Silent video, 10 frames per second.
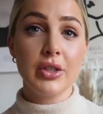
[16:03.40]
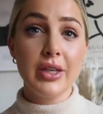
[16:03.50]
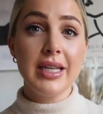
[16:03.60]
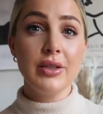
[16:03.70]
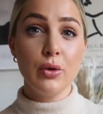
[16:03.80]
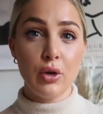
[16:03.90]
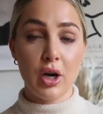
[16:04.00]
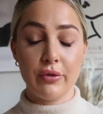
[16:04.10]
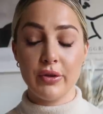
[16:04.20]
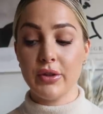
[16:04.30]
So there is all
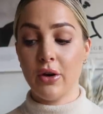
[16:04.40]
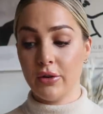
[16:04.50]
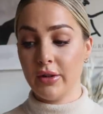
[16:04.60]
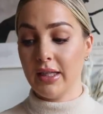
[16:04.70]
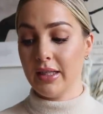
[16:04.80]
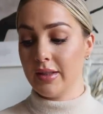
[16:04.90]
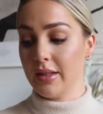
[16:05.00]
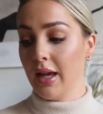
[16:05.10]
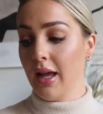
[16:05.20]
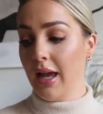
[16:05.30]
offers on these.
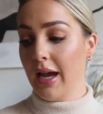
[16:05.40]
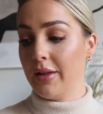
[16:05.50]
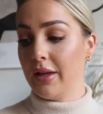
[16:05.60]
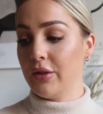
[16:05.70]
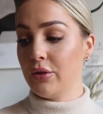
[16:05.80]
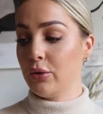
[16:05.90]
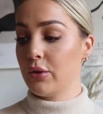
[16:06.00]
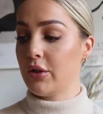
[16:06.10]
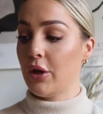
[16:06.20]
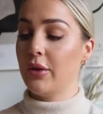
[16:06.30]
And then there's
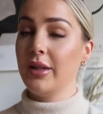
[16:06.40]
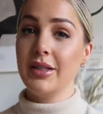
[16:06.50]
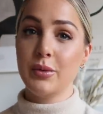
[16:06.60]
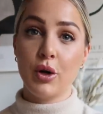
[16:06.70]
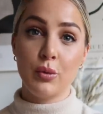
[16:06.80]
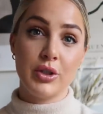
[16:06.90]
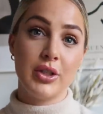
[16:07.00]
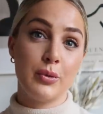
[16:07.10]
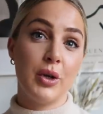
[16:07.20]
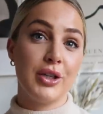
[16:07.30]
also this one, which
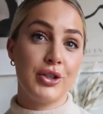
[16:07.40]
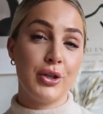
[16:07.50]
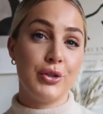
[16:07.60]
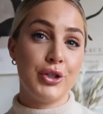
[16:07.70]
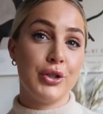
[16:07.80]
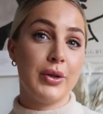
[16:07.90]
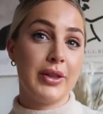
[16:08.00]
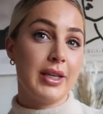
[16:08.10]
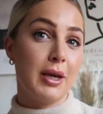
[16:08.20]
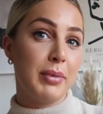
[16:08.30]
is what I showed you,
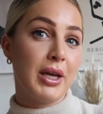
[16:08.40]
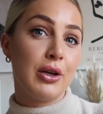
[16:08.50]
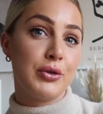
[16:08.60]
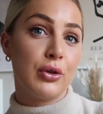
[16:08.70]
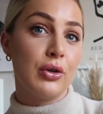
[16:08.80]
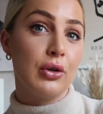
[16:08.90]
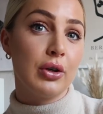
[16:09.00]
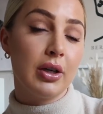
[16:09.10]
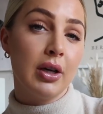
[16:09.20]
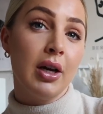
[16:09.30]
the Pillow
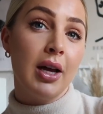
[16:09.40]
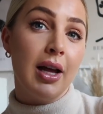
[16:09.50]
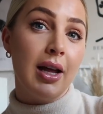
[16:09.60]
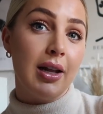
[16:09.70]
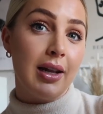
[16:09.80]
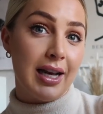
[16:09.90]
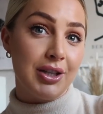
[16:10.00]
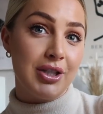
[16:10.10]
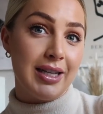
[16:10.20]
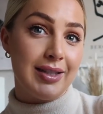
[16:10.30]
Talk
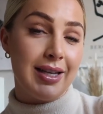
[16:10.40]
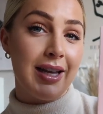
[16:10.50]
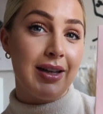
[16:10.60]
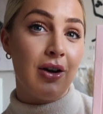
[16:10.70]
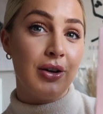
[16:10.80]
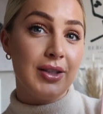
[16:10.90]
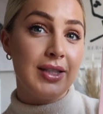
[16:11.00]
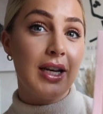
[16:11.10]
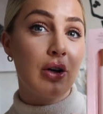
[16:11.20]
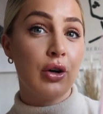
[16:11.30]
lashes. And
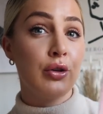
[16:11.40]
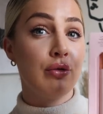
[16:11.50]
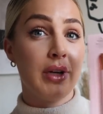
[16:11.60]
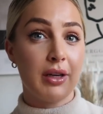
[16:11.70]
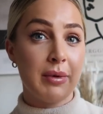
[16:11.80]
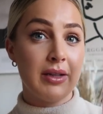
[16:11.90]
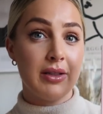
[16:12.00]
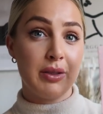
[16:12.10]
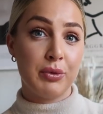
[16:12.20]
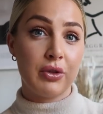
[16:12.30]
honestly, I couldn't recommend
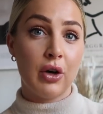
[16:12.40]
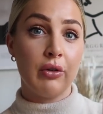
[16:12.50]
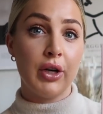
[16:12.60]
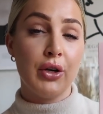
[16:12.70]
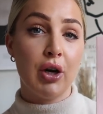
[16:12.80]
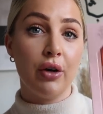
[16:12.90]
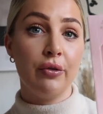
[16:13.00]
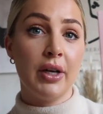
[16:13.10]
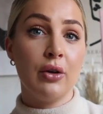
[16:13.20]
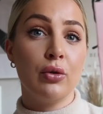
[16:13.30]
this mascara enough.
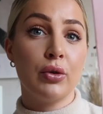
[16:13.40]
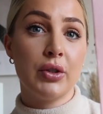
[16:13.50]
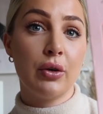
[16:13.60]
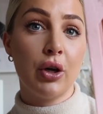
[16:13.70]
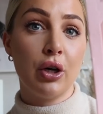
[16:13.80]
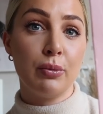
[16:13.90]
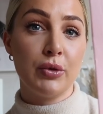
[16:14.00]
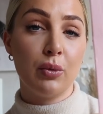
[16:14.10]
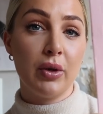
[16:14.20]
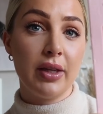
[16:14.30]
And it also
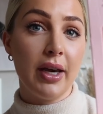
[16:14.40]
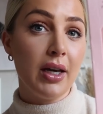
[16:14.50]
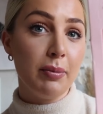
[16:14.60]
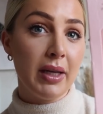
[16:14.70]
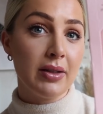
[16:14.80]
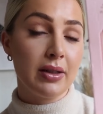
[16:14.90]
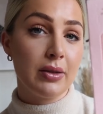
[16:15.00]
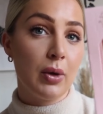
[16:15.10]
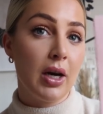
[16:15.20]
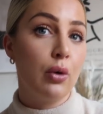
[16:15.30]
comes with the eye pencil
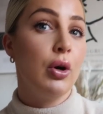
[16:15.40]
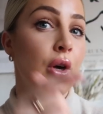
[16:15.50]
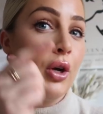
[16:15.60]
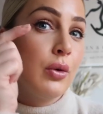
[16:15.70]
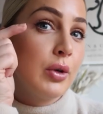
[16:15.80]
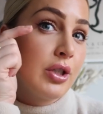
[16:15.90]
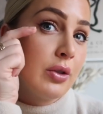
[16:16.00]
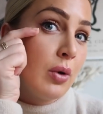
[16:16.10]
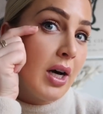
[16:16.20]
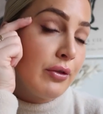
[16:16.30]
as well, which
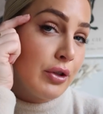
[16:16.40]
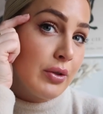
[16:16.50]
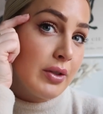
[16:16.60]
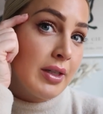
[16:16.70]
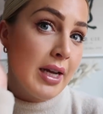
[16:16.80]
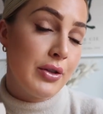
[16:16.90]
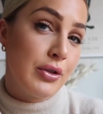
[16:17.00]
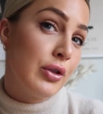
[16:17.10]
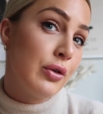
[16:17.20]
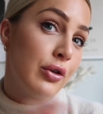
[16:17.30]
is what I've used today
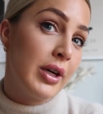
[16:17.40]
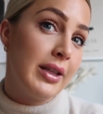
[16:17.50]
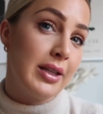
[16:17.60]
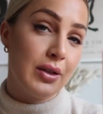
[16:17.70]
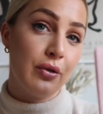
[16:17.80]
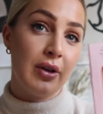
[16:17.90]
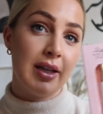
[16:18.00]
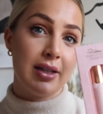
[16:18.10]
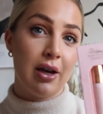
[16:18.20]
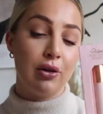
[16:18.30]
to create this
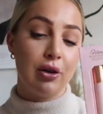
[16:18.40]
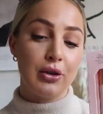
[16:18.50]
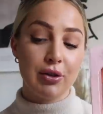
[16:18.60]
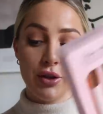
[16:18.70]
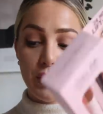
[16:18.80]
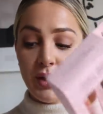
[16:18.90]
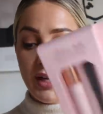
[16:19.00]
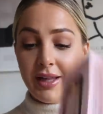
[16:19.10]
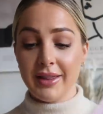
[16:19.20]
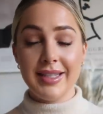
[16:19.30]
flipped out look. So
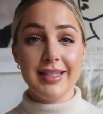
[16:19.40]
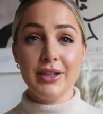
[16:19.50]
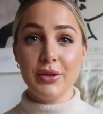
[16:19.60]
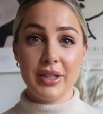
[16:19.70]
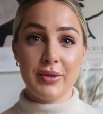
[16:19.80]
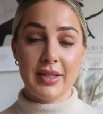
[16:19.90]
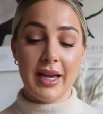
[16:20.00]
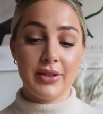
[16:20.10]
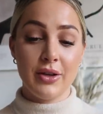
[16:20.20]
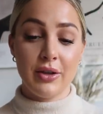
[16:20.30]
these little gift
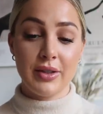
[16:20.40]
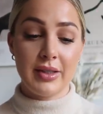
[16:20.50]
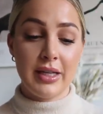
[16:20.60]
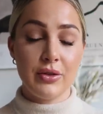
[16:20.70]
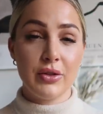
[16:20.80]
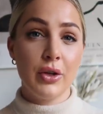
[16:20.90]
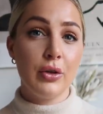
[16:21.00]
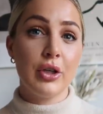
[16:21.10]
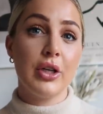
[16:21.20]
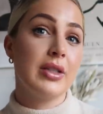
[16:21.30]
sets are honestly so
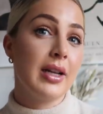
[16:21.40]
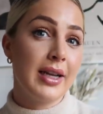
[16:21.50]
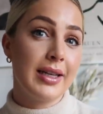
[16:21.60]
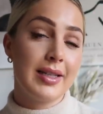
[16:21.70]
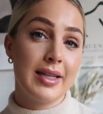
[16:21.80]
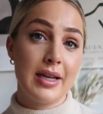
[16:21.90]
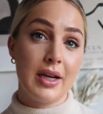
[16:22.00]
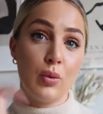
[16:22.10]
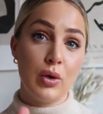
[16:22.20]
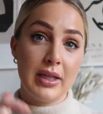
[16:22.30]
good. Like I said,
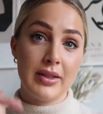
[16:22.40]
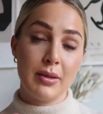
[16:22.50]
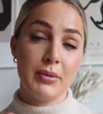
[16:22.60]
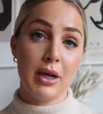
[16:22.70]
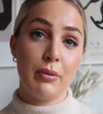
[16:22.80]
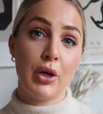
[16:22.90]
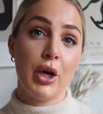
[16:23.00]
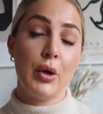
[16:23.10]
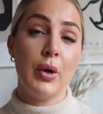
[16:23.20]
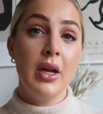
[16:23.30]
I will list them down
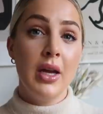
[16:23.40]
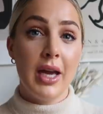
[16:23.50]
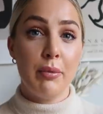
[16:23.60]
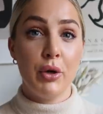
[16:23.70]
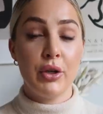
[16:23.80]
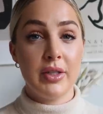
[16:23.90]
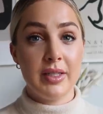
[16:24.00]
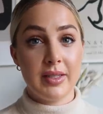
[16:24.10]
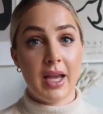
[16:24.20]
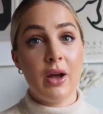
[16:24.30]
below and put the
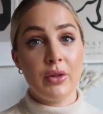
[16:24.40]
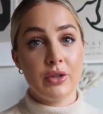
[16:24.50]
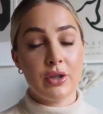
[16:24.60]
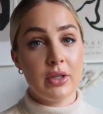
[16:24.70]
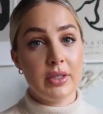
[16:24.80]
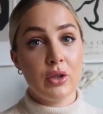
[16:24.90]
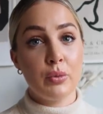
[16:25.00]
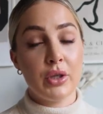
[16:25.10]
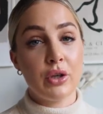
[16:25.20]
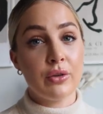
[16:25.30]
discount that Charlotte
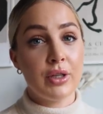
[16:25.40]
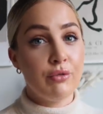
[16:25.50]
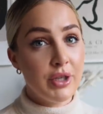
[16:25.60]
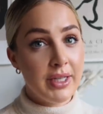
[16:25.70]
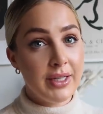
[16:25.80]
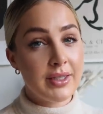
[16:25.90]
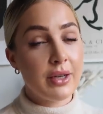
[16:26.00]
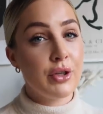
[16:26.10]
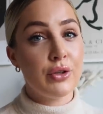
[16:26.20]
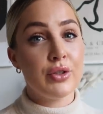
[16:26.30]
Tilbury are currently running. So
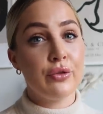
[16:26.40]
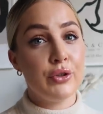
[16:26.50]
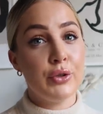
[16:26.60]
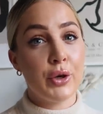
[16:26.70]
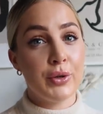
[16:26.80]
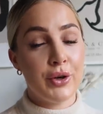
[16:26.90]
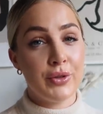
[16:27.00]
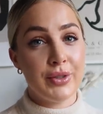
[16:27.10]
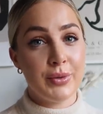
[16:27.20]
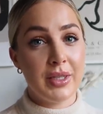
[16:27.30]
I know there's a few going
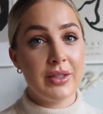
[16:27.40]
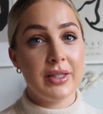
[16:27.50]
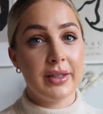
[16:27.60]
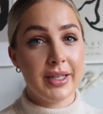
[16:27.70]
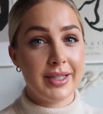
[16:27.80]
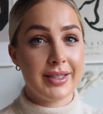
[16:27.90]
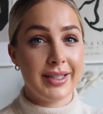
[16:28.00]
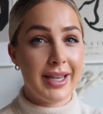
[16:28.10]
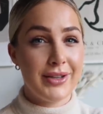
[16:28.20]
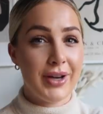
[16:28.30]
on this week, so you guys
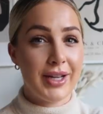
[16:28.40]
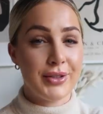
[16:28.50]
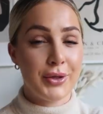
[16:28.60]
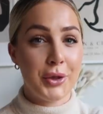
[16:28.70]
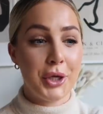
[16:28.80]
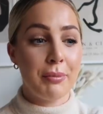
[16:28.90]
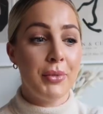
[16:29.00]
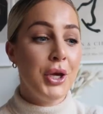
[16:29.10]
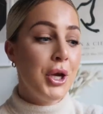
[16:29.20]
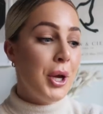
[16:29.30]
can get your hands on them.
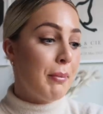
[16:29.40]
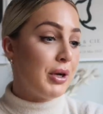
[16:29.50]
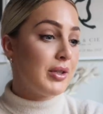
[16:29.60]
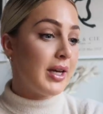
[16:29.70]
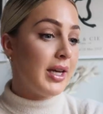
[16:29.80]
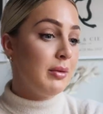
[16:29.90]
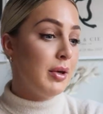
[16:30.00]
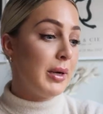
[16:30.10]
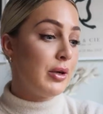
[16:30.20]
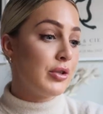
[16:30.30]
But I'm
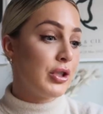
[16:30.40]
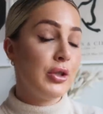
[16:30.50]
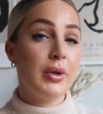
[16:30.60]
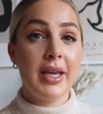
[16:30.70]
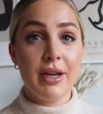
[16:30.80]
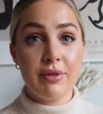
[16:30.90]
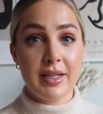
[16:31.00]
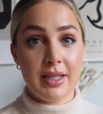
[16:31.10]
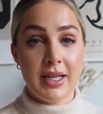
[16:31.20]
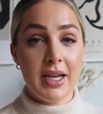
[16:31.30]
about to get
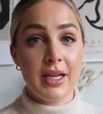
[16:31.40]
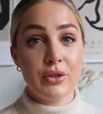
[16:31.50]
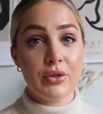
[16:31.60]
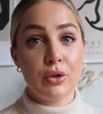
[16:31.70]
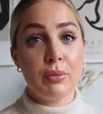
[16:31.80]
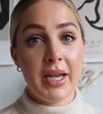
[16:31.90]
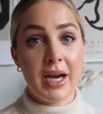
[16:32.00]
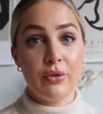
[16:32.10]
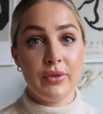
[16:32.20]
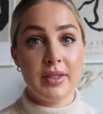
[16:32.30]
ready and sort my
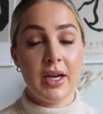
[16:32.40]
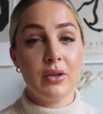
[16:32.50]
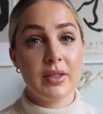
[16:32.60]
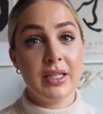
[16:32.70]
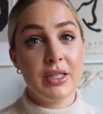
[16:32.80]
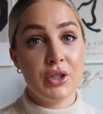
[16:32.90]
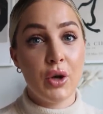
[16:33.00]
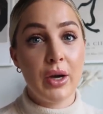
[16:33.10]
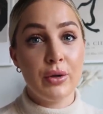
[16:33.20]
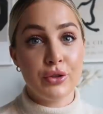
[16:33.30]
outfits out because I need to
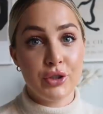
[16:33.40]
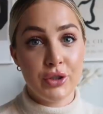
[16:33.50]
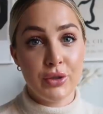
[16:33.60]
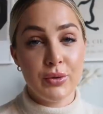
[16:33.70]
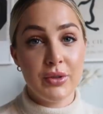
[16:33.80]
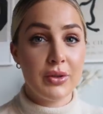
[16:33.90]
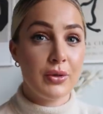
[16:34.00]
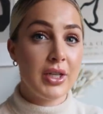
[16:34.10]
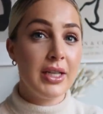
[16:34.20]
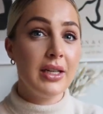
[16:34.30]
go out and shoot. So
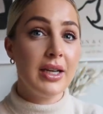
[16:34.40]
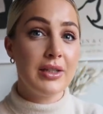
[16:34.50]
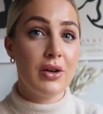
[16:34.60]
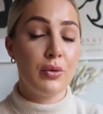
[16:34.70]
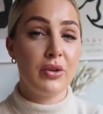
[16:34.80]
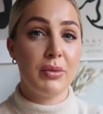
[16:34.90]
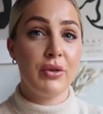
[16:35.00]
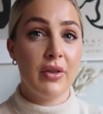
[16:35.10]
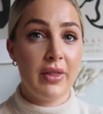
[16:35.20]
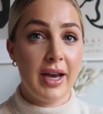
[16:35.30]
I'll take you guys along with me
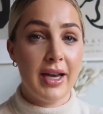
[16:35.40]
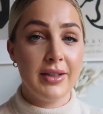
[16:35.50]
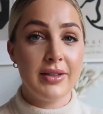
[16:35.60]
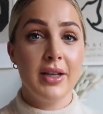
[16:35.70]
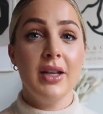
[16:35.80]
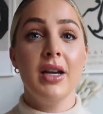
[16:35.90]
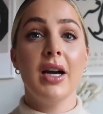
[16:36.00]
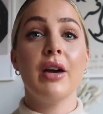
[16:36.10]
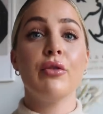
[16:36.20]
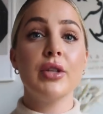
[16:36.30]
for that.
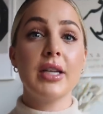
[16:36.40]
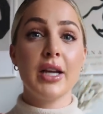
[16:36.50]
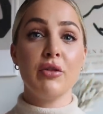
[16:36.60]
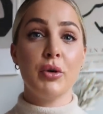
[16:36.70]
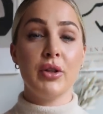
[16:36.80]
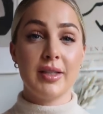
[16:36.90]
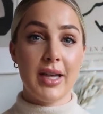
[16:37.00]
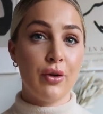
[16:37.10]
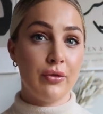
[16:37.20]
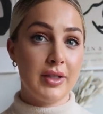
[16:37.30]
I've already kind of put this
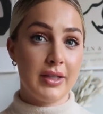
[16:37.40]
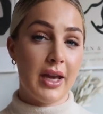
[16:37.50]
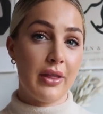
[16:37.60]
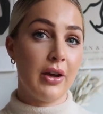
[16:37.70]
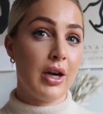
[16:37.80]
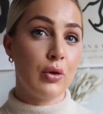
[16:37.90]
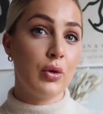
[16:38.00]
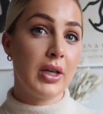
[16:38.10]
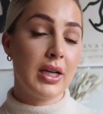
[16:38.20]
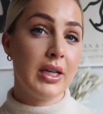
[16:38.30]
outfit together. I'll
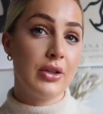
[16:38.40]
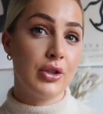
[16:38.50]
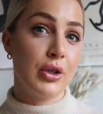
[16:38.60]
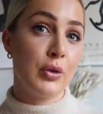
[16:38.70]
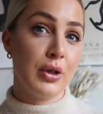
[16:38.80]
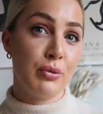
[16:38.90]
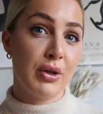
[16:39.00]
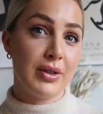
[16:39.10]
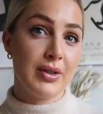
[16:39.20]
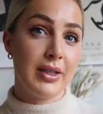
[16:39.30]
quickly show you in the
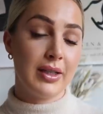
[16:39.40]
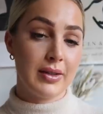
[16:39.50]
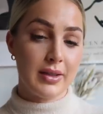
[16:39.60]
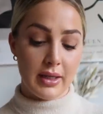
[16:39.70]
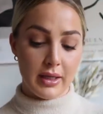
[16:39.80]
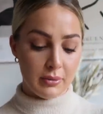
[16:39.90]
mirror so you can see.